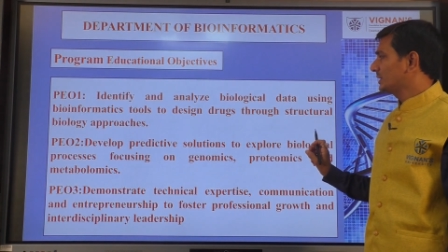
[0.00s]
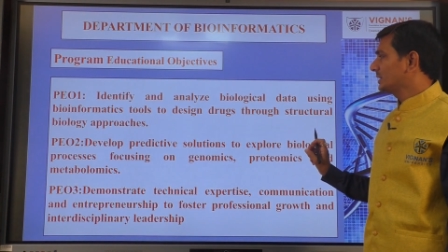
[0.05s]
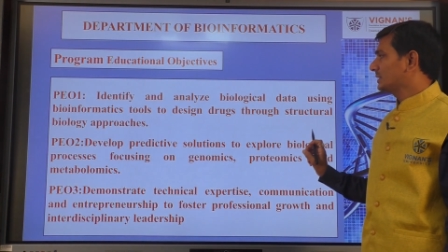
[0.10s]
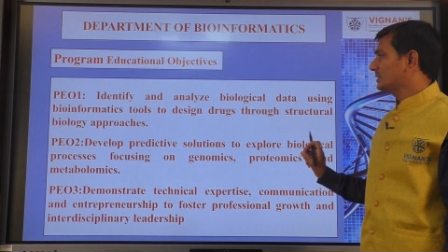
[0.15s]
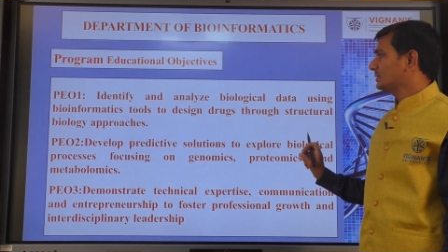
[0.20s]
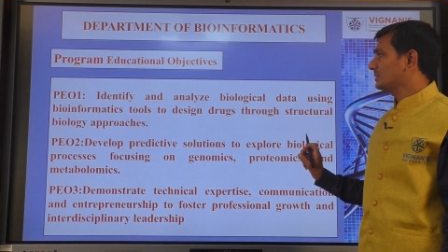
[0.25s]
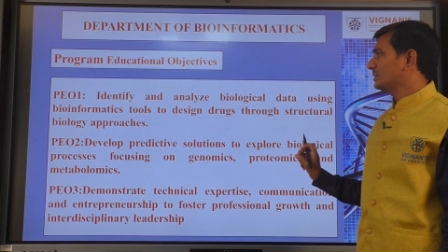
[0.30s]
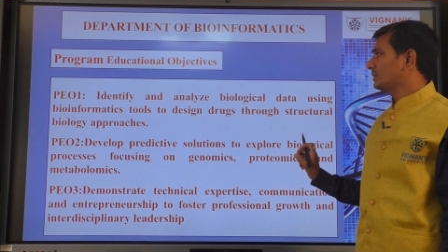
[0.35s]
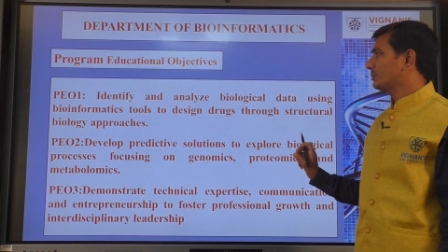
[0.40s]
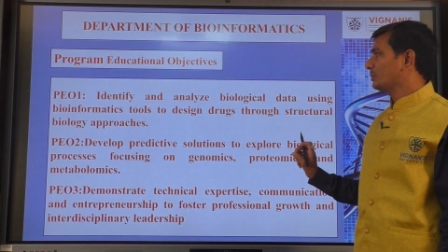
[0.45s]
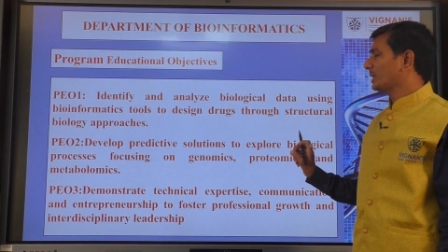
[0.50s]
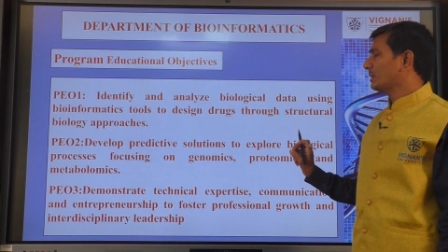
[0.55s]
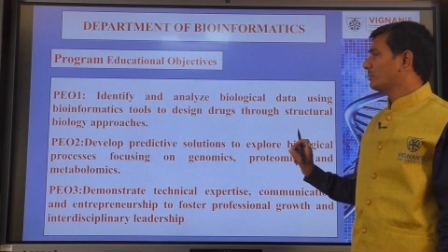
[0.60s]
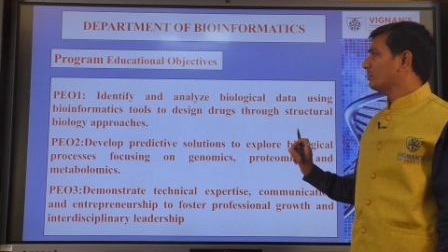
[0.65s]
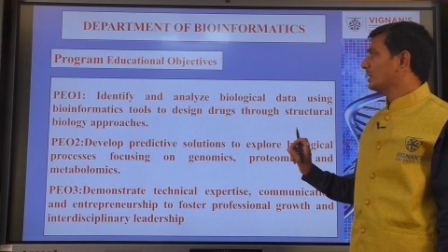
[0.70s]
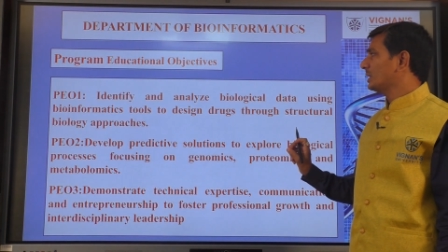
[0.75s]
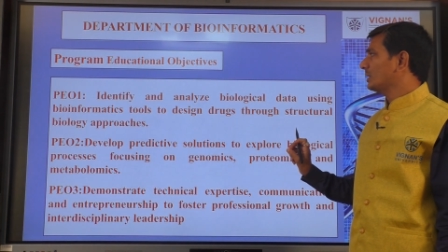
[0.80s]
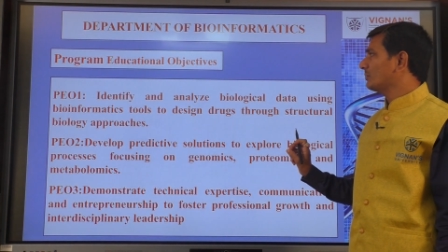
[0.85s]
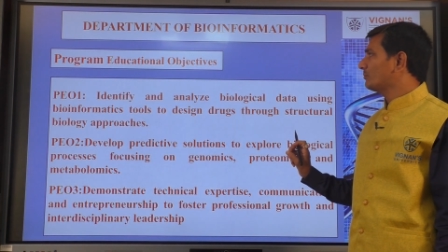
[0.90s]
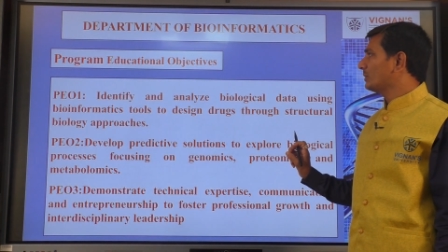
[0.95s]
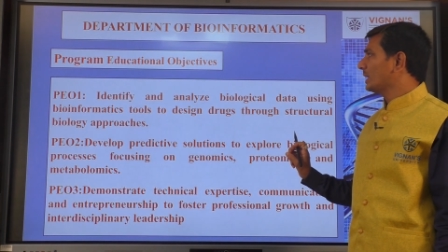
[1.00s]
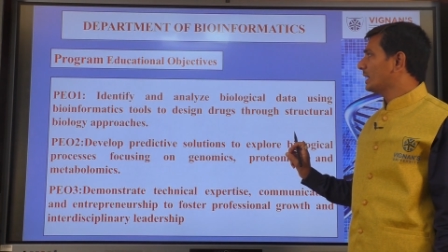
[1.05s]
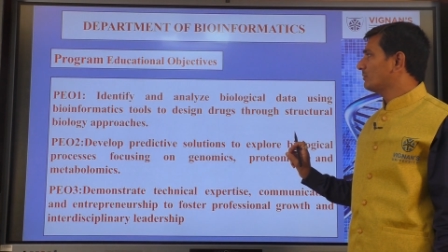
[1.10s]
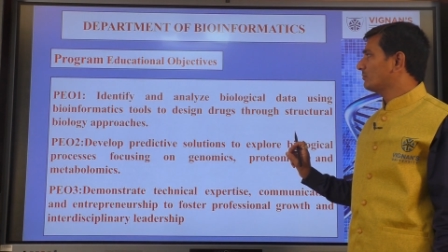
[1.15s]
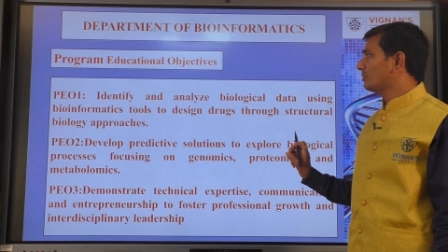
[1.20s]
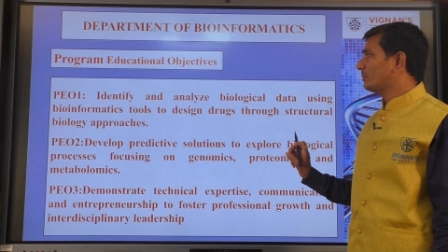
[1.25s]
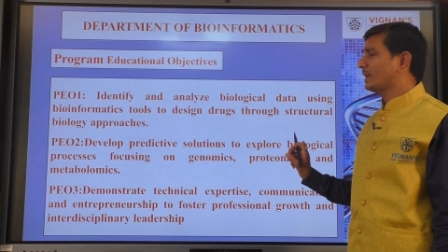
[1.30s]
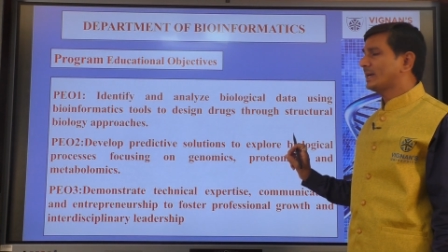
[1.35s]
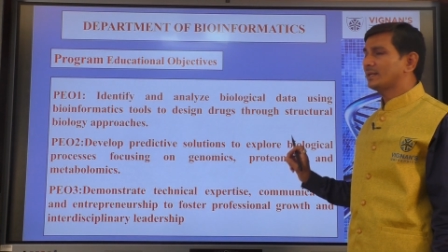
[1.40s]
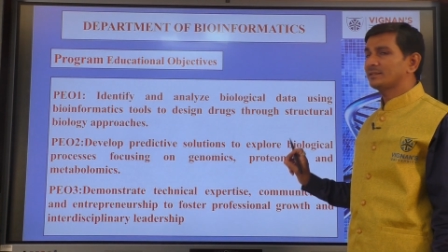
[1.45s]
the Department of
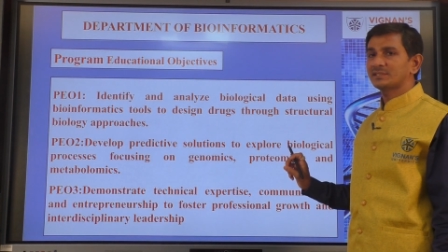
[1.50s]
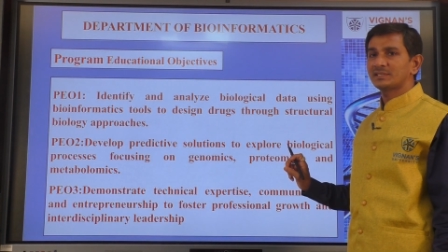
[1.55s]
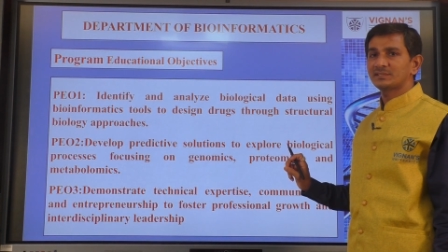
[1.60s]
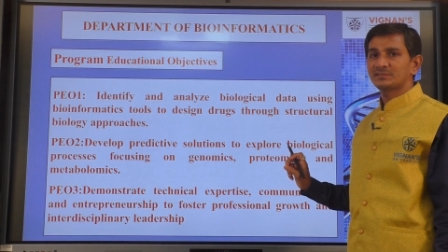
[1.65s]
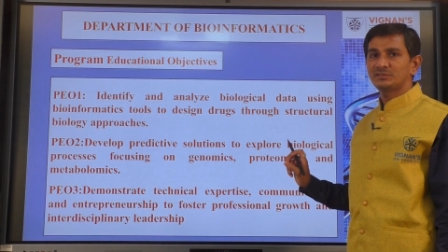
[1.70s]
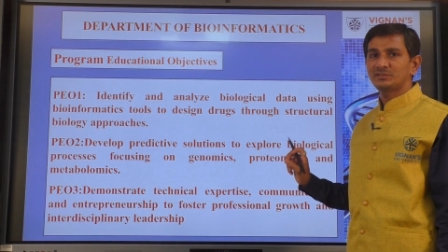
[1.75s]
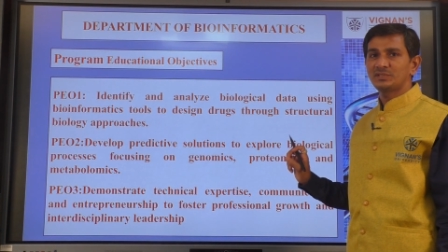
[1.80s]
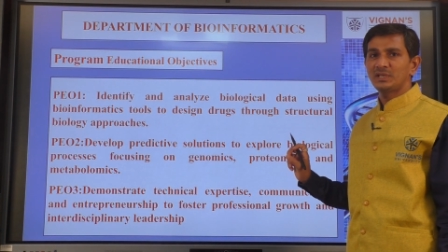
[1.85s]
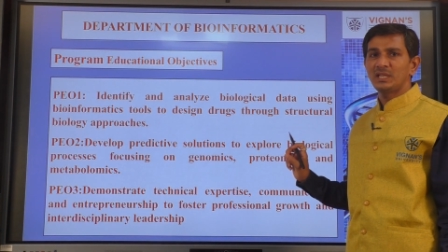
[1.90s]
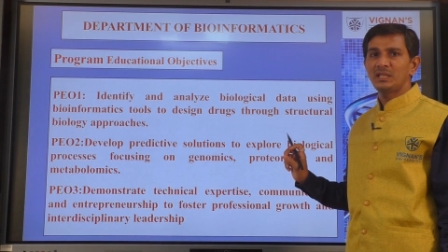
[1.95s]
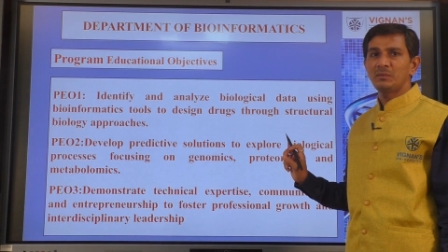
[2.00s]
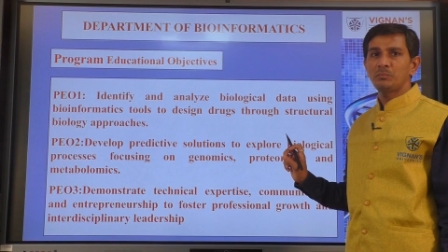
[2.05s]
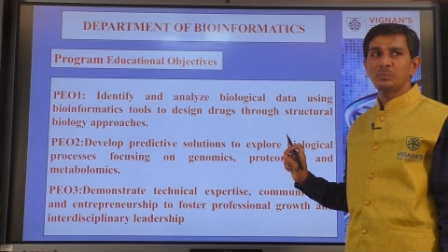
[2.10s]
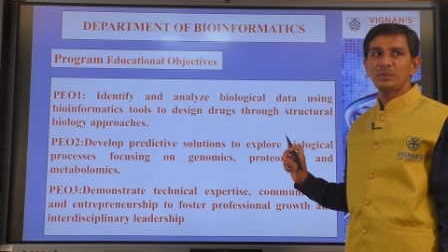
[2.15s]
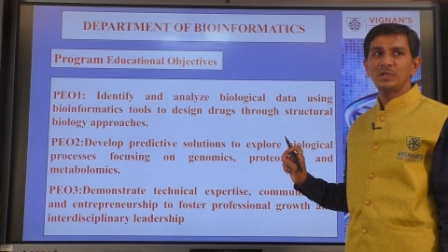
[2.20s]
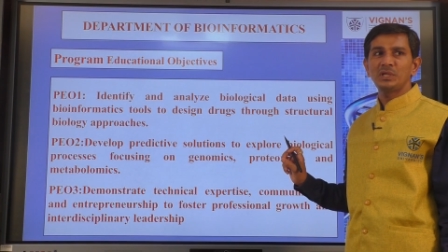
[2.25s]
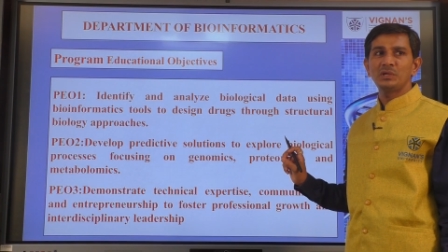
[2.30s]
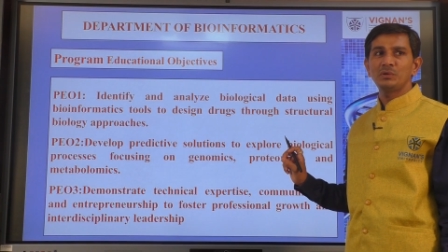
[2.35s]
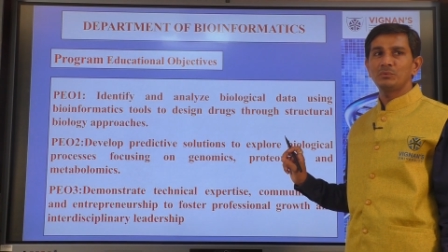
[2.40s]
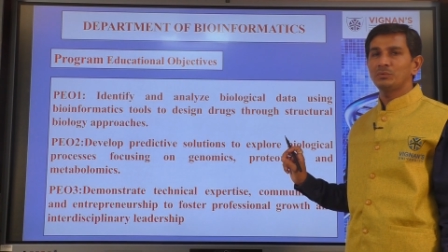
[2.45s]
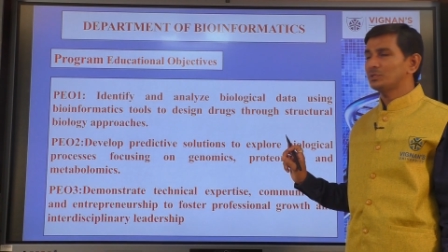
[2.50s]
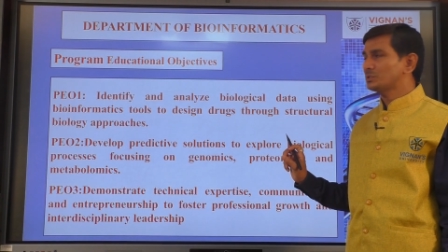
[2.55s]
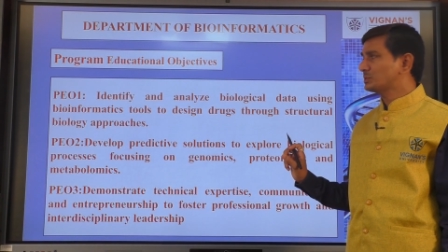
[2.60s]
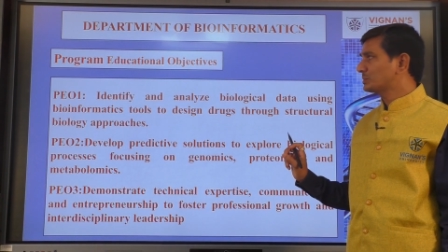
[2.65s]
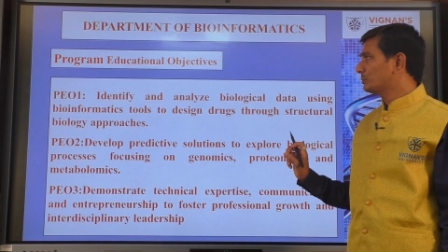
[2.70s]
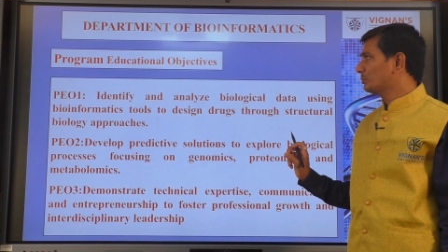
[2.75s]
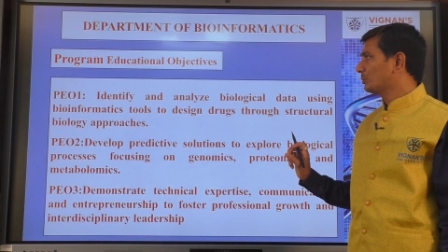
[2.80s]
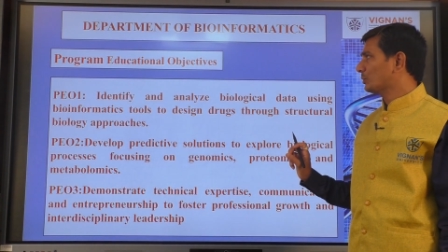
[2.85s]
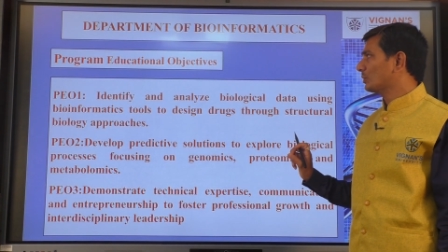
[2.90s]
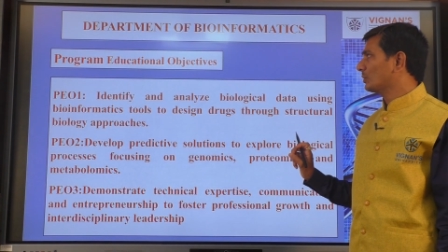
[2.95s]
Bioinformatics has 3 PEOs,
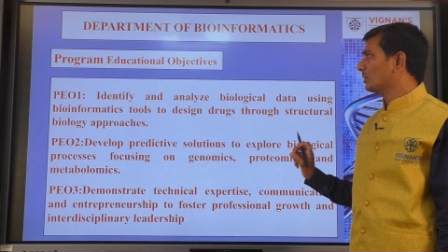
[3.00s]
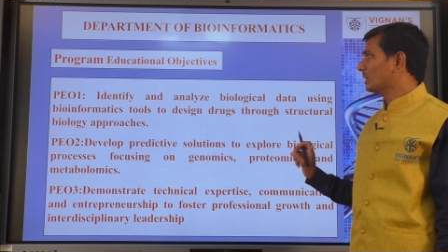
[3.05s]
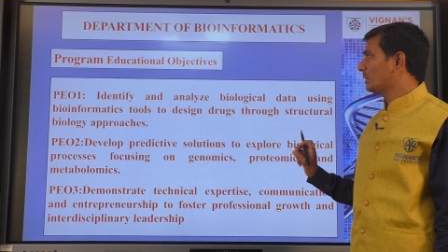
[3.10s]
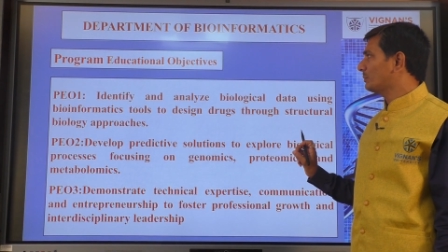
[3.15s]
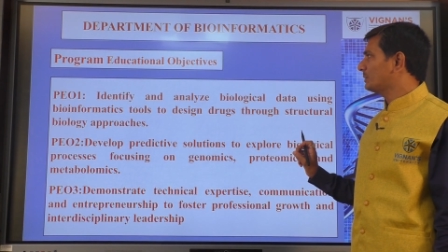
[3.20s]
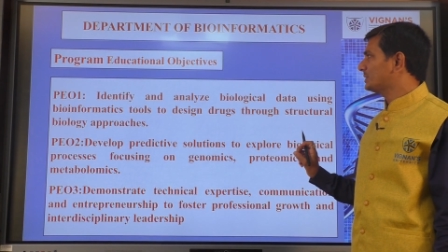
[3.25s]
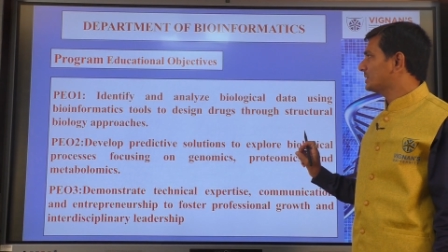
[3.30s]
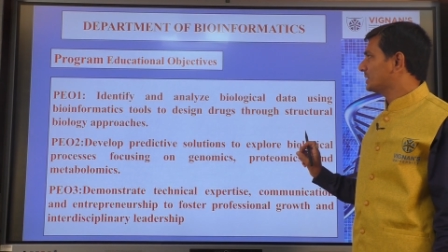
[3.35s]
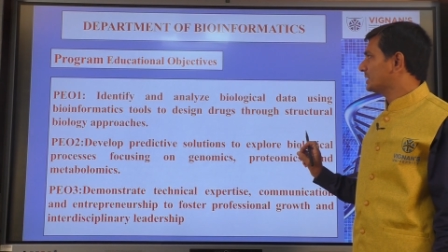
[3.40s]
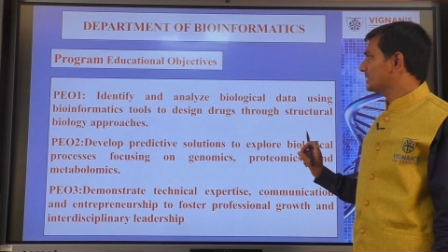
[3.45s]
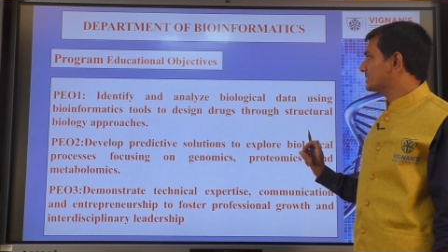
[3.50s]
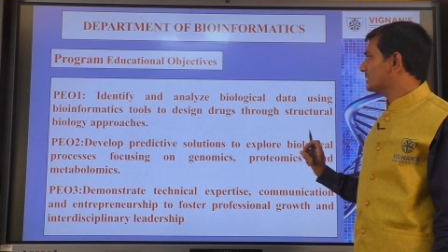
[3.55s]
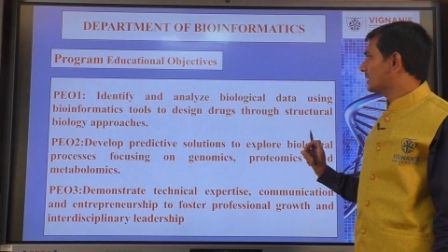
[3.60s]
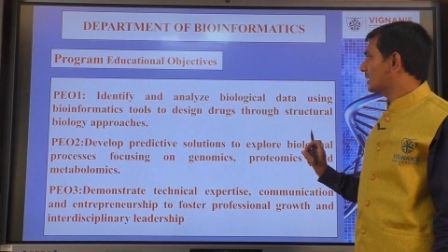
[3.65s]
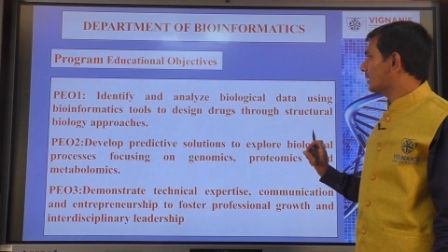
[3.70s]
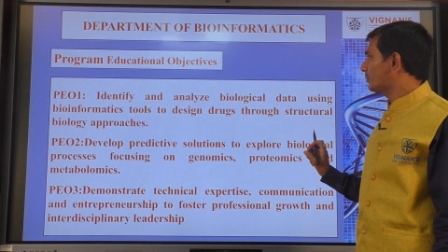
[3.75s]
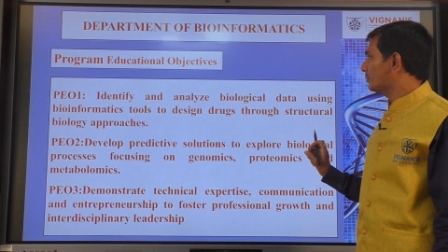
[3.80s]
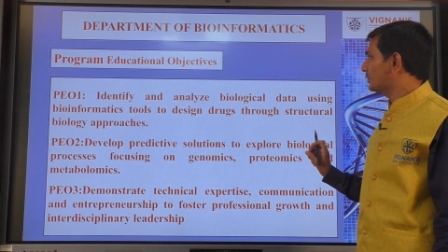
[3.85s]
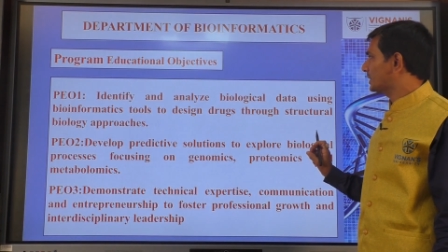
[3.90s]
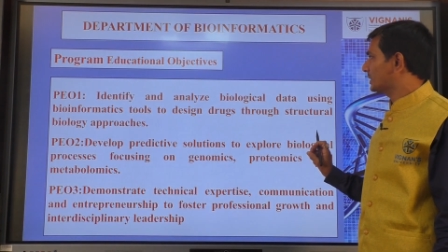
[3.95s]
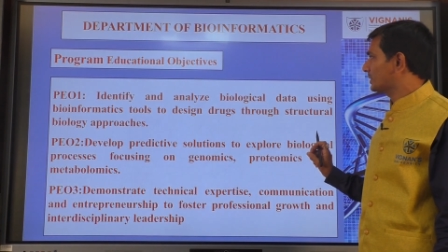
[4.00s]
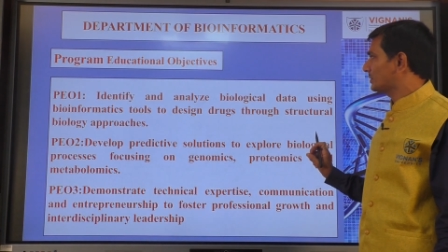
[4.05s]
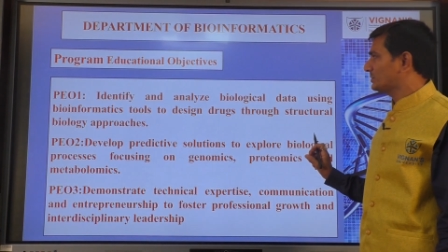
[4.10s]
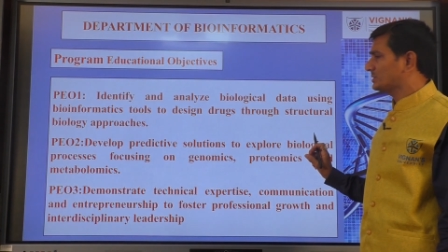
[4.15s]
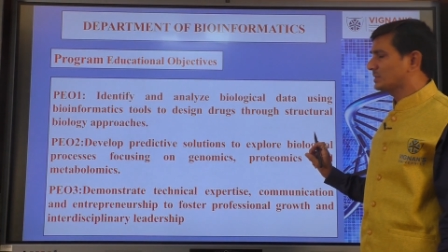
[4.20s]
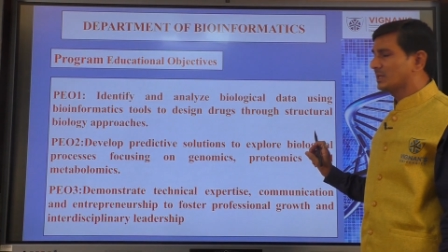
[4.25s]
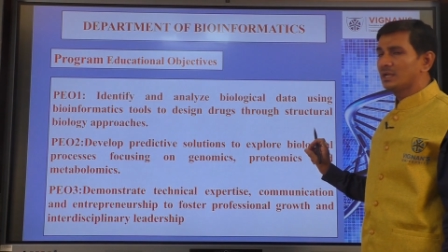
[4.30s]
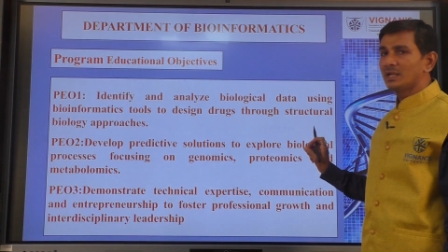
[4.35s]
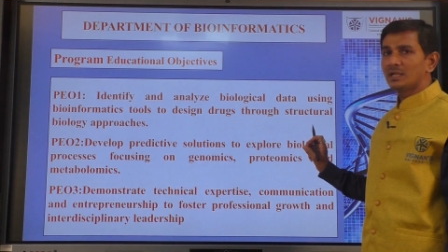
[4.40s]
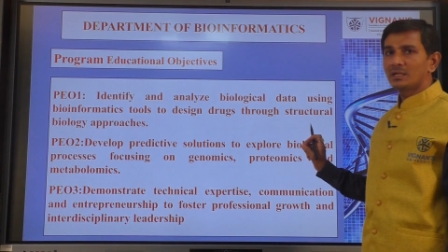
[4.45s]
program educational objectives.